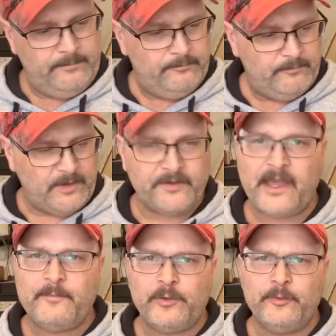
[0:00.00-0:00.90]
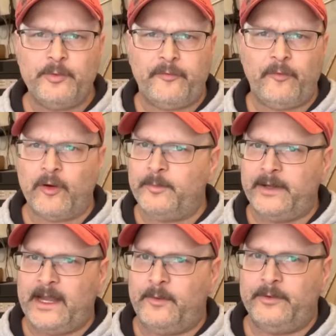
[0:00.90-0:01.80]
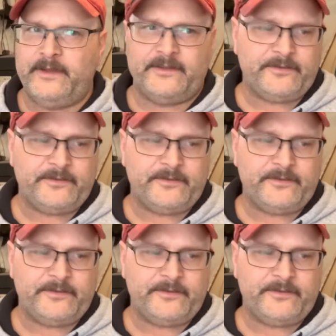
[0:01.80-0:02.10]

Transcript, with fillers: because I have blued before, but not with this.